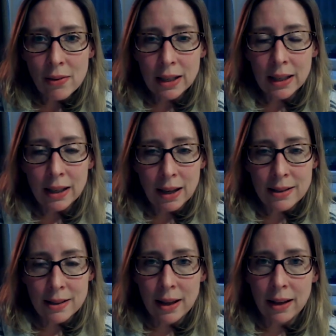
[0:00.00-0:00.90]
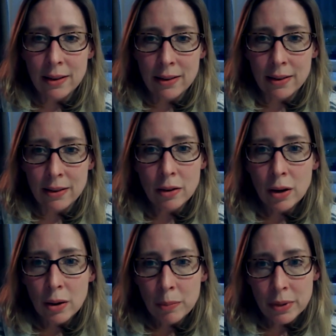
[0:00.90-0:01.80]
as they are,
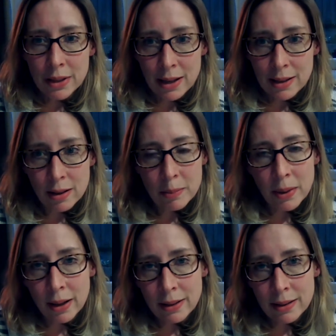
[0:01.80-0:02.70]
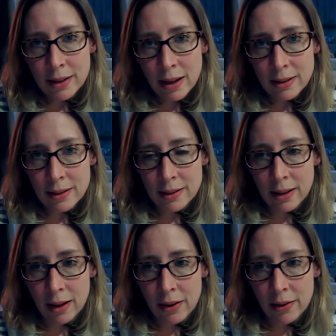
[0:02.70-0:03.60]
but as our mind tells us they
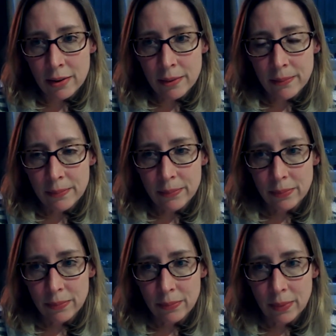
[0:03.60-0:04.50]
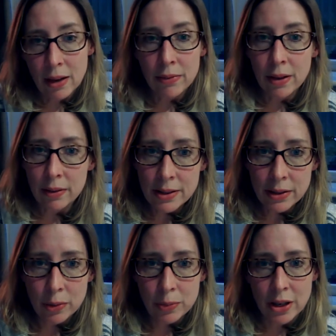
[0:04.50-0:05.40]
are. If there is an
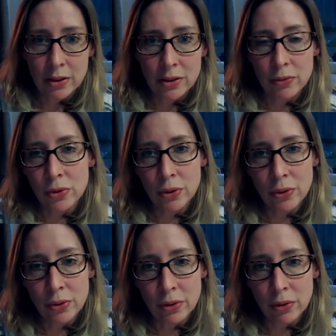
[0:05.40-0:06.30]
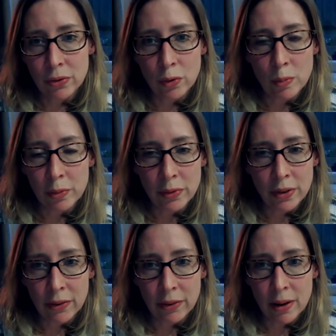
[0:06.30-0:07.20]
objective truth to the form of things
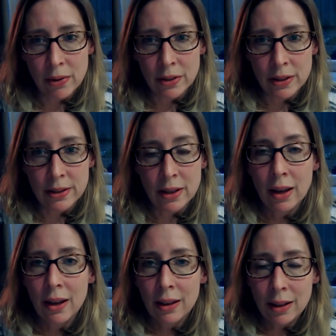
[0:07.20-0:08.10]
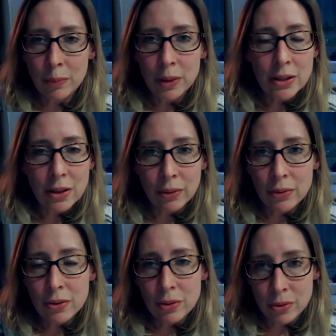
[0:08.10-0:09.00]
around us, then we don't
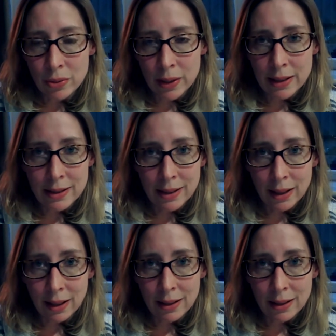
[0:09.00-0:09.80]
always see it.